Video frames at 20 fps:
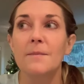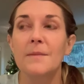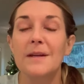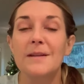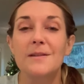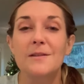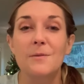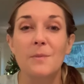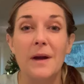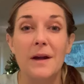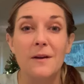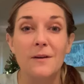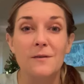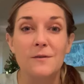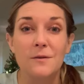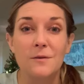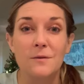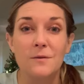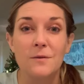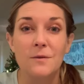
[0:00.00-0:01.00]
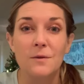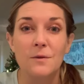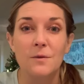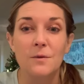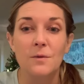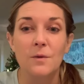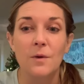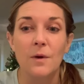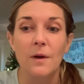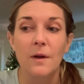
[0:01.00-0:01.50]
inspires you
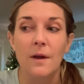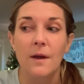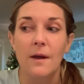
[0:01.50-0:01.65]
to